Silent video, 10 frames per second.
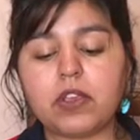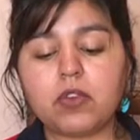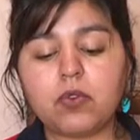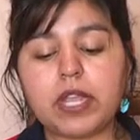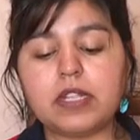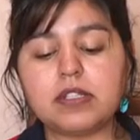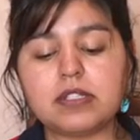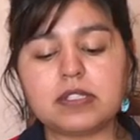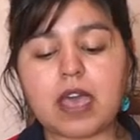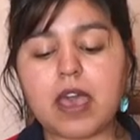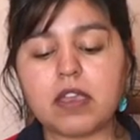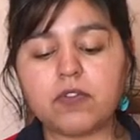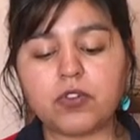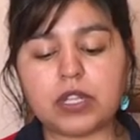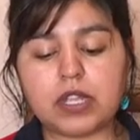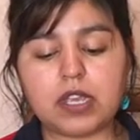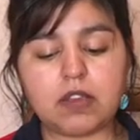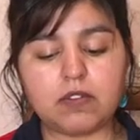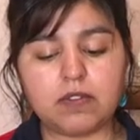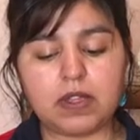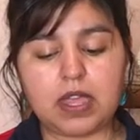great sigh of relief